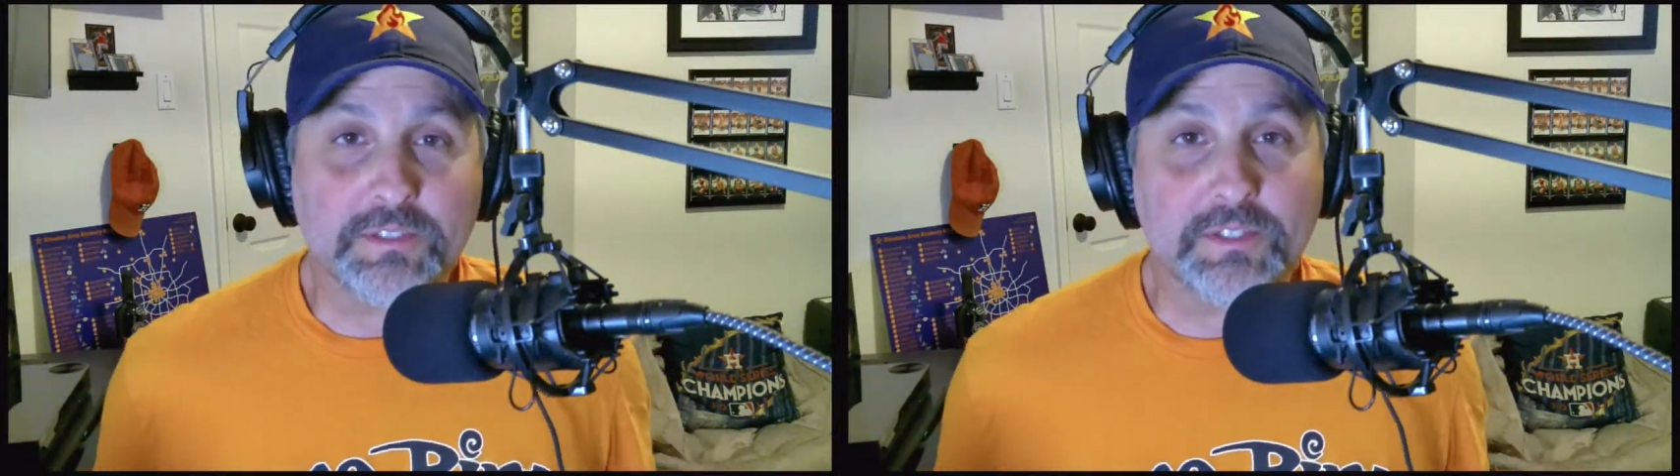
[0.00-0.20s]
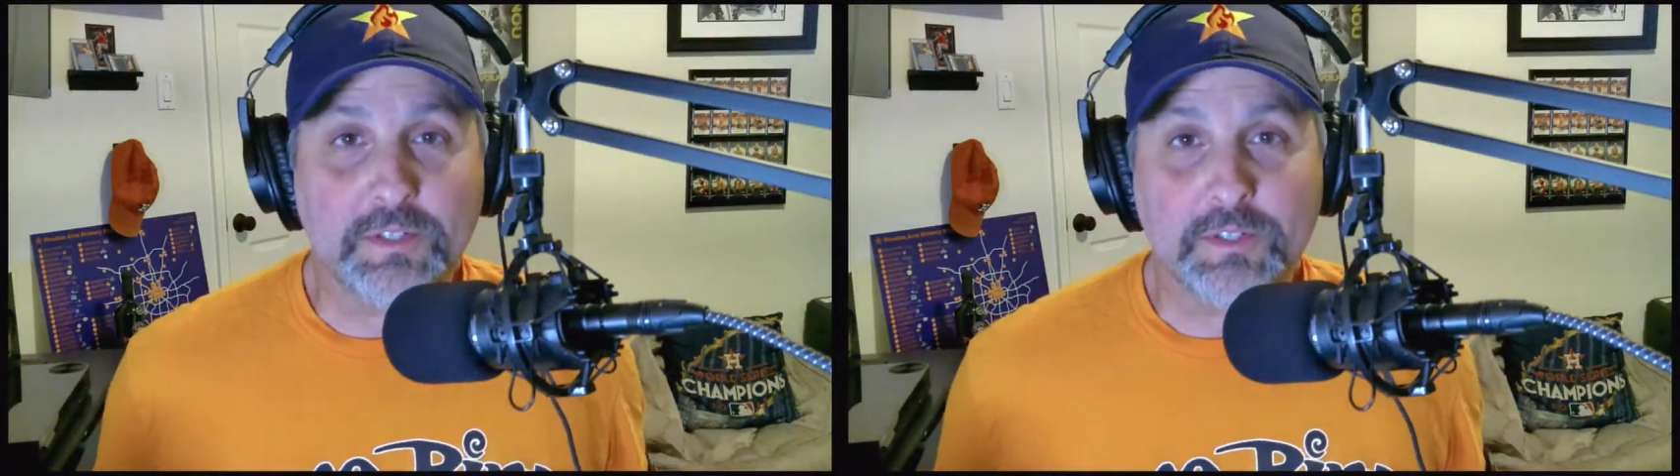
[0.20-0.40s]

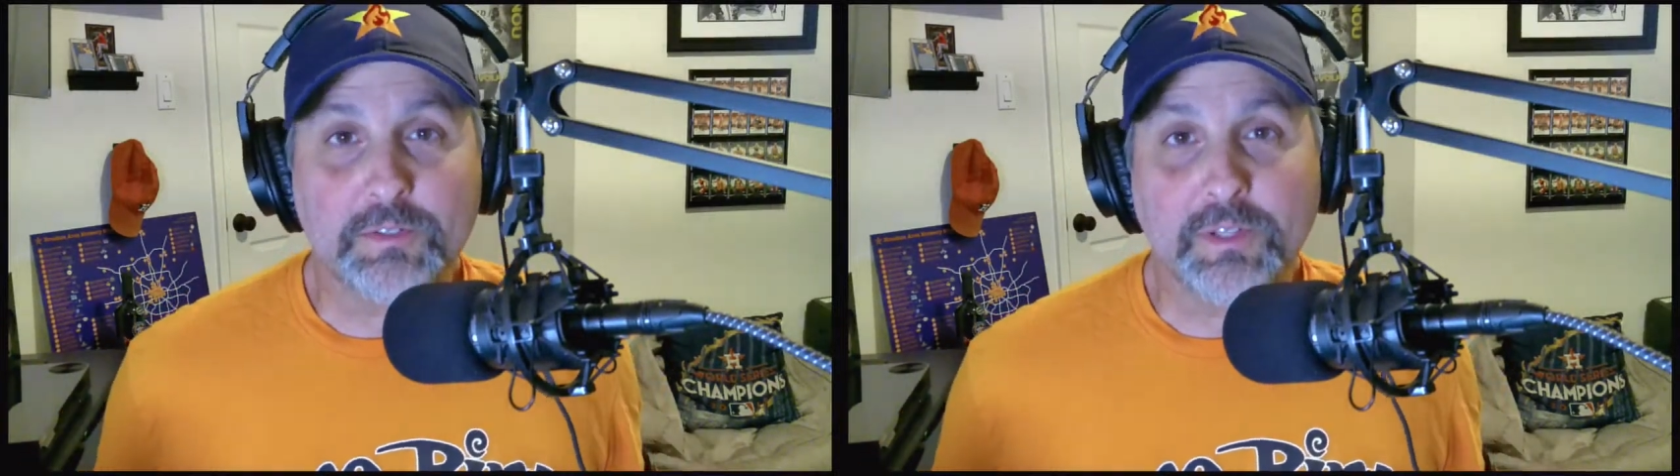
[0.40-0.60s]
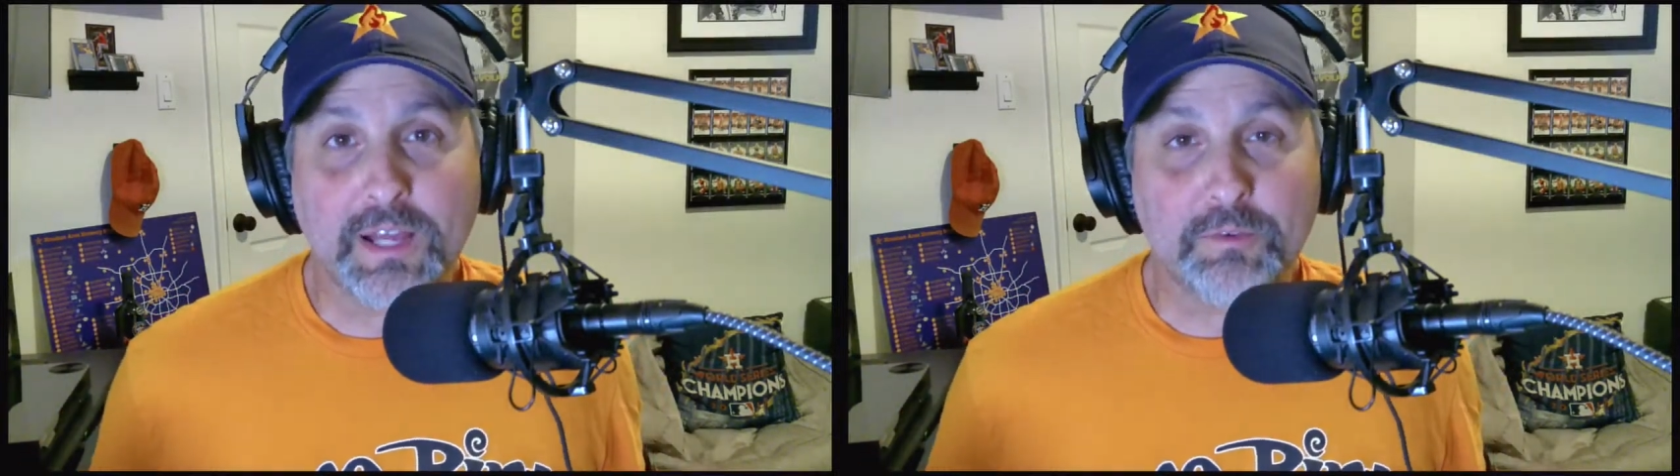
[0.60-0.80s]
you
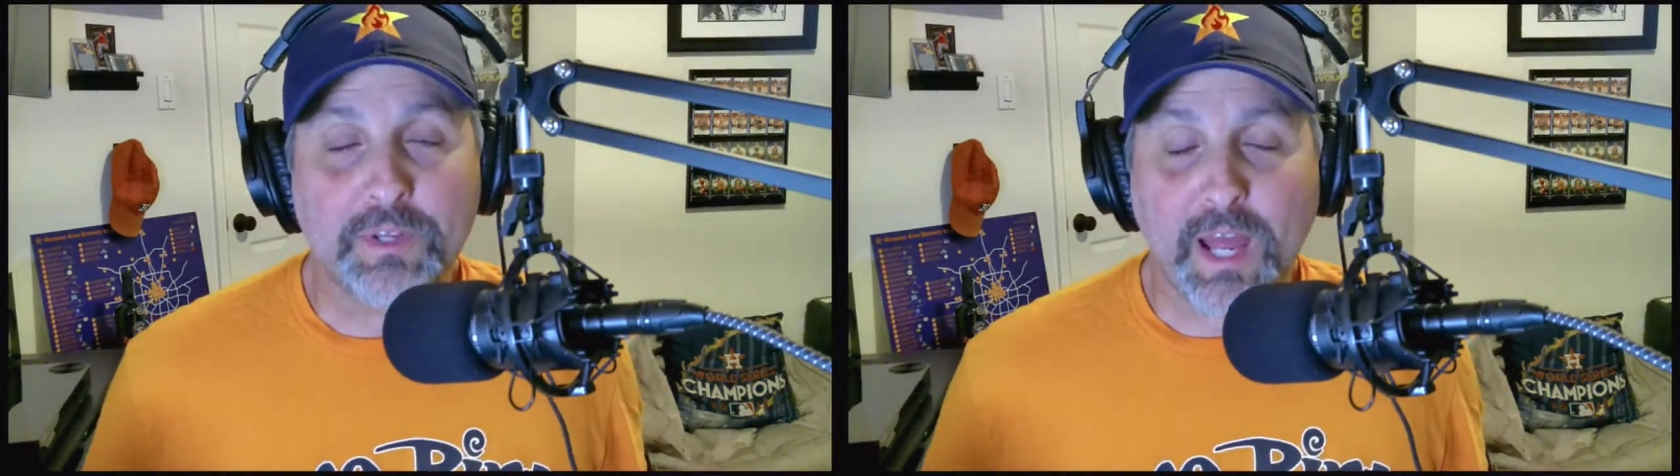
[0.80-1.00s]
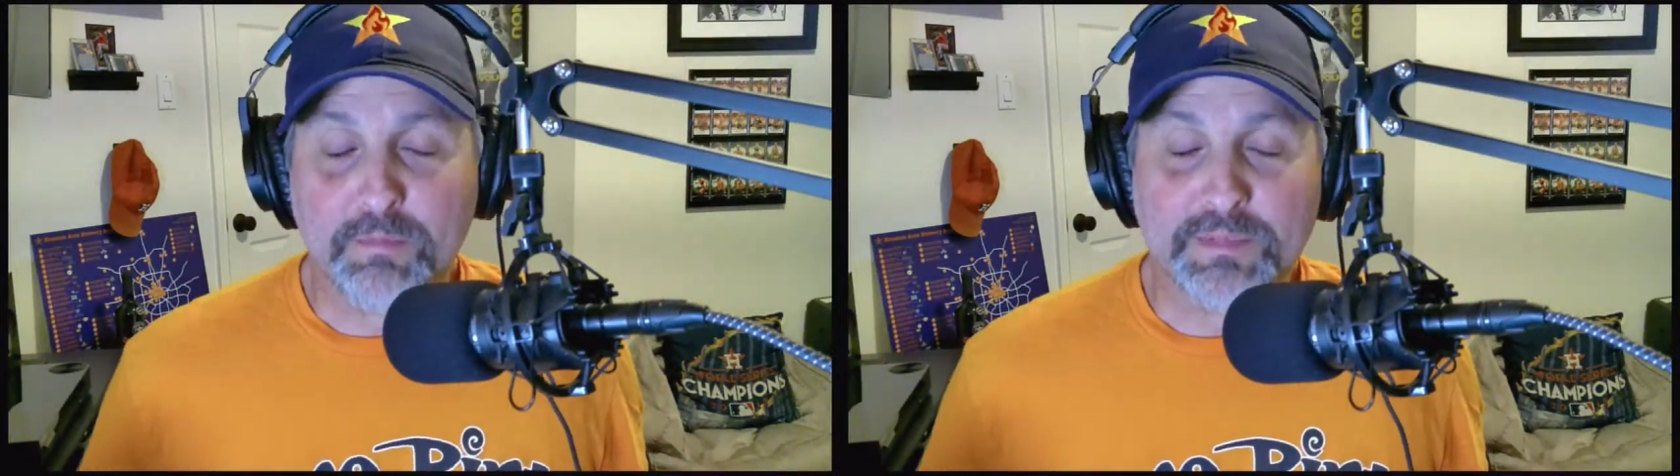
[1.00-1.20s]
like what
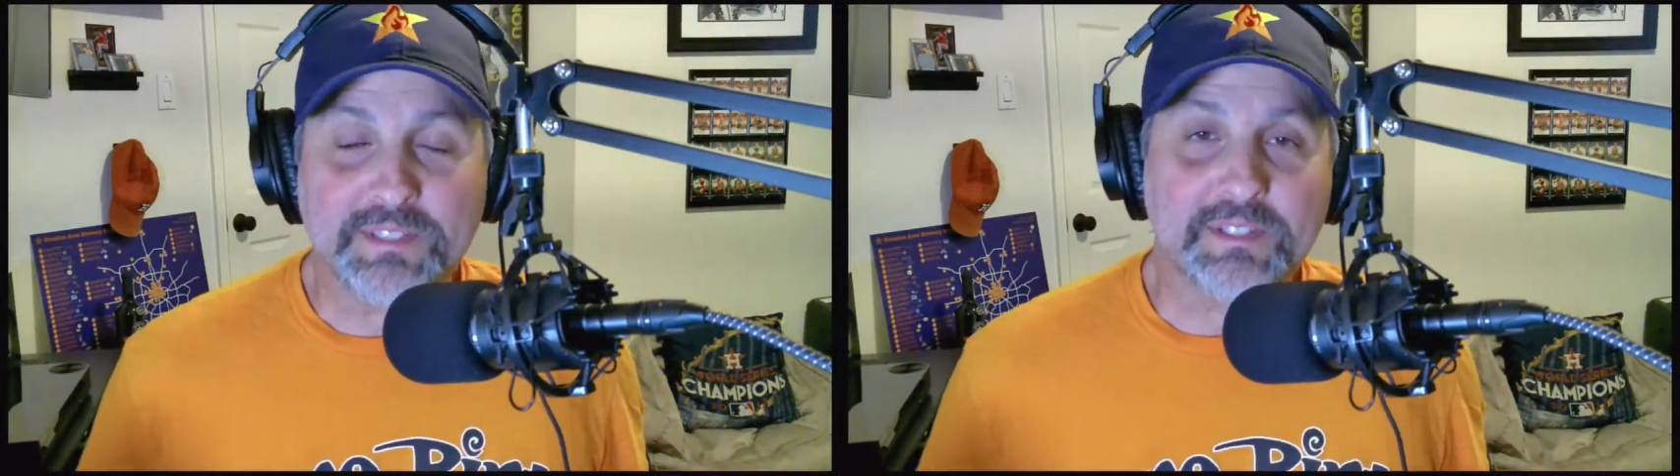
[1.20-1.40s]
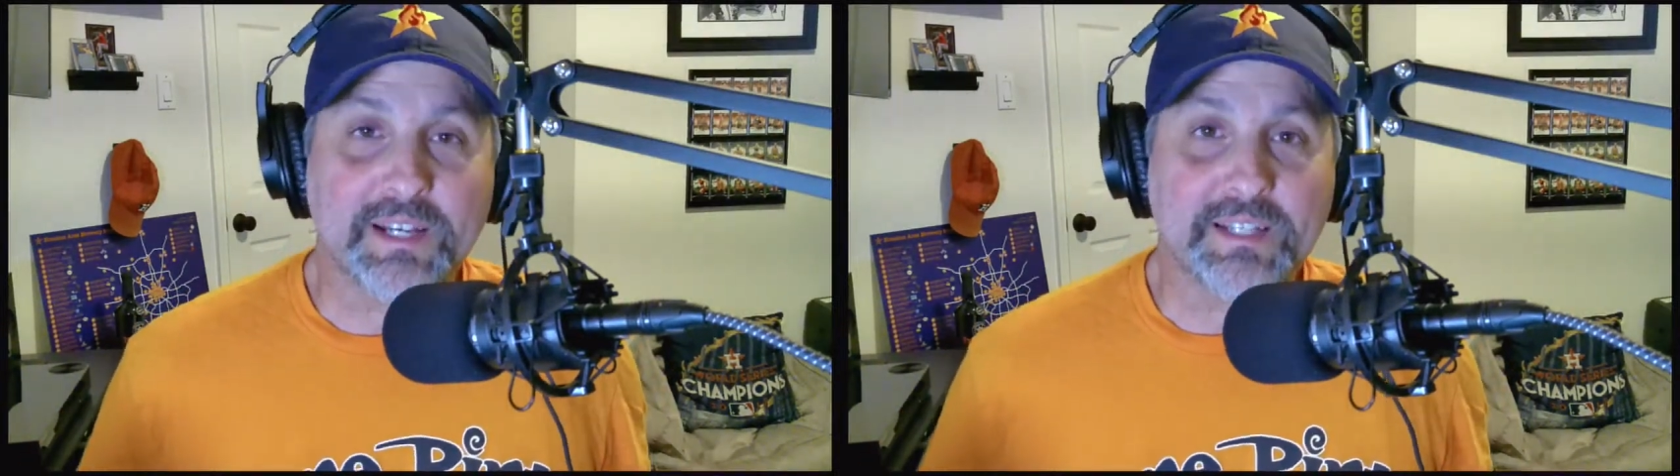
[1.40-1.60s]
happened
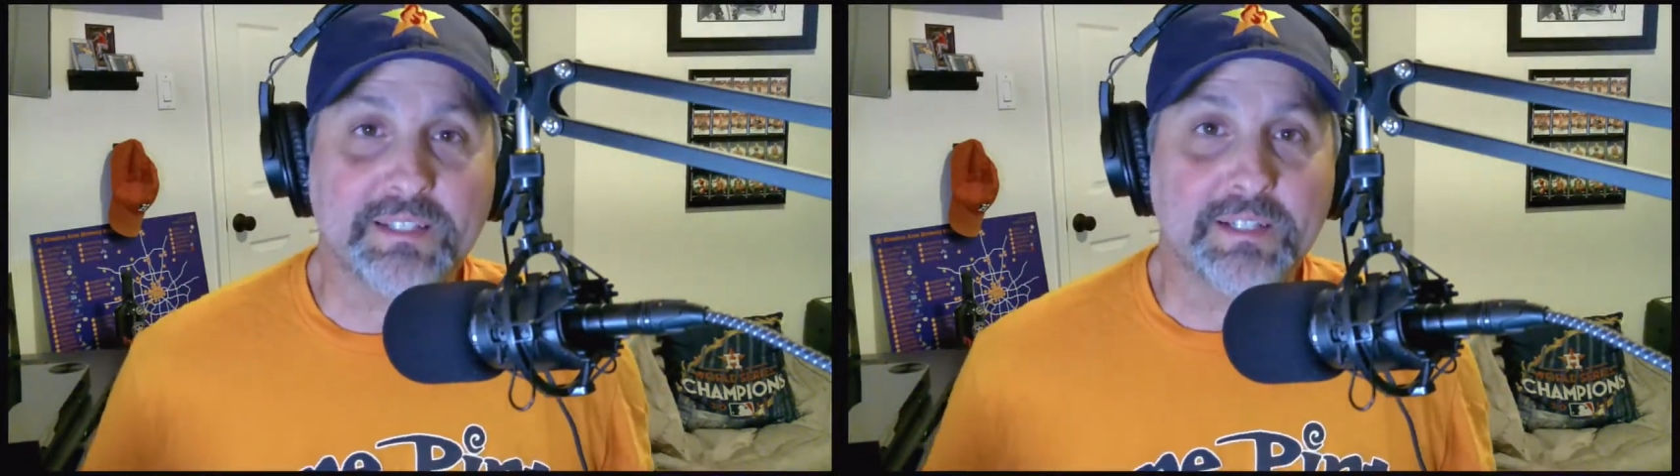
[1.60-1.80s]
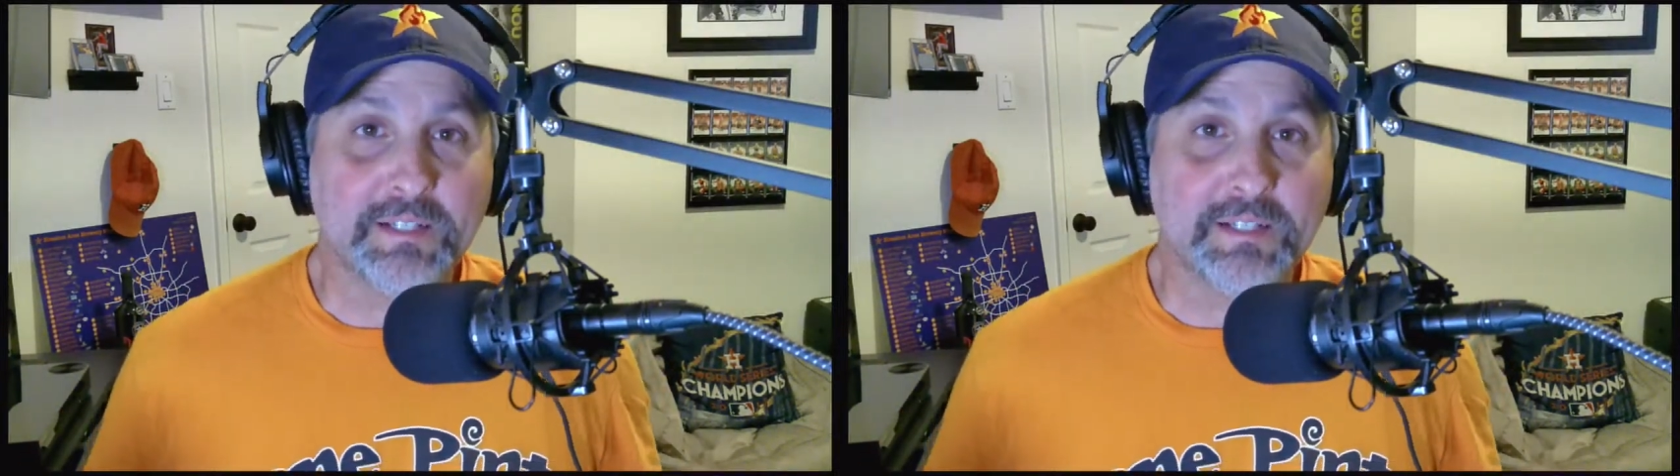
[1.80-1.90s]
tonight.